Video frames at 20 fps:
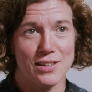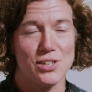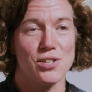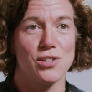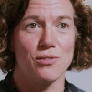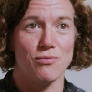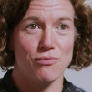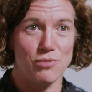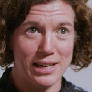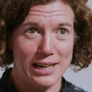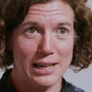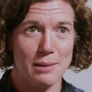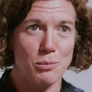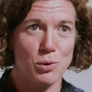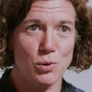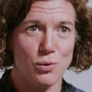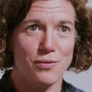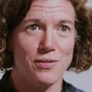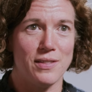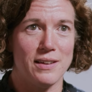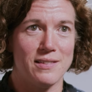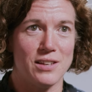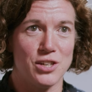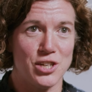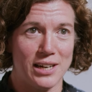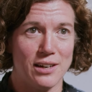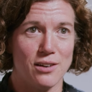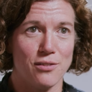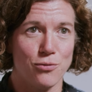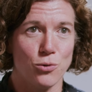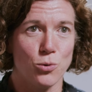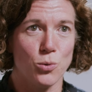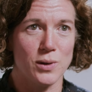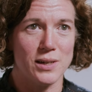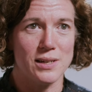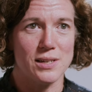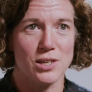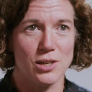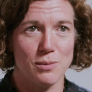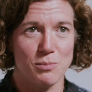to really move this agenda forward
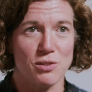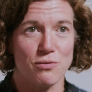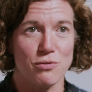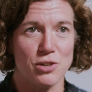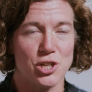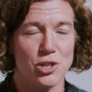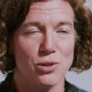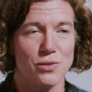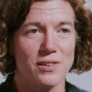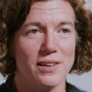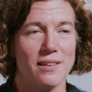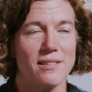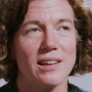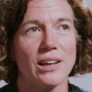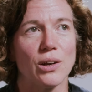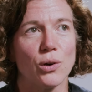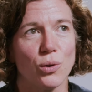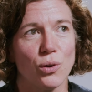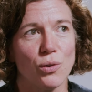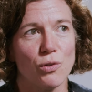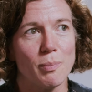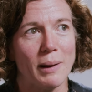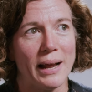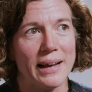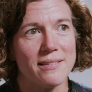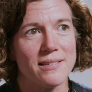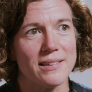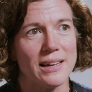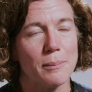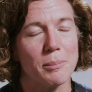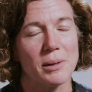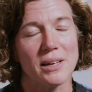in terms of reducing single-use plastic,